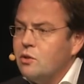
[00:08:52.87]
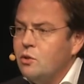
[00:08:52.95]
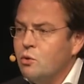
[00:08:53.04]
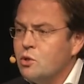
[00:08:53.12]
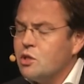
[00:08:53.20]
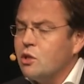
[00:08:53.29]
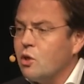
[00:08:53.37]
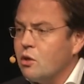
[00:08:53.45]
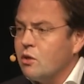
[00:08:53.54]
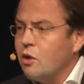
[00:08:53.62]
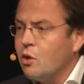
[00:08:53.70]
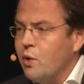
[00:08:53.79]
use
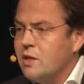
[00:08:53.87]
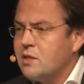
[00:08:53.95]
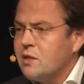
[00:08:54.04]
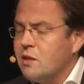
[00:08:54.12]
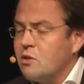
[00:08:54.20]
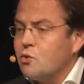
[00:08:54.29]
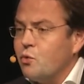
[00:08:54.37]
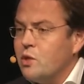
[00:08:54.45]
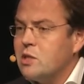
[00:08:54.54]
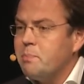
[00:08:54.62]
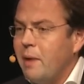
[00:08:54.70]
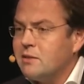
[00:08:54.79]
the grid and also
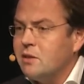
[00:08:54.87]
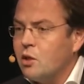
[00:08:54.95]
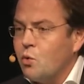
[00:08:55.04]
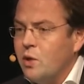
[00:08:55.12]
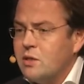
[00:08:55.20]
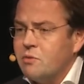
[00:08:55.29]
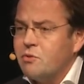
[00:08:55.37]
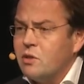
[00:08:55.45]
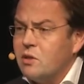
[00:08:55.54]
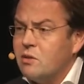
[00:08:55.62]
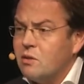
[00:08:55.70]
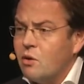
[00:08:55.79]
respect the grid of
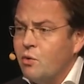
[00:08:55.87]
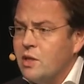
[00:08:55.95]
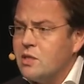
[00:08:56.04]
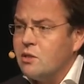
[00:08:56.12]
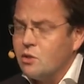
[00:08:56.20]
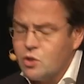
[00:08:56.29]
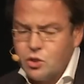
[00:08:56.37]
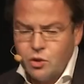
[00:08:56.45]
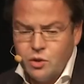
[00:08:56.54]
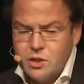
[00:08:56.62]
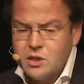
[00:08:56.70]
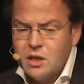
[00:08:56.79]
the original
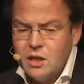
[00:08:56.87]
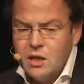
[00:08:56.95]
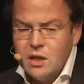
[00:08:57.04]
church,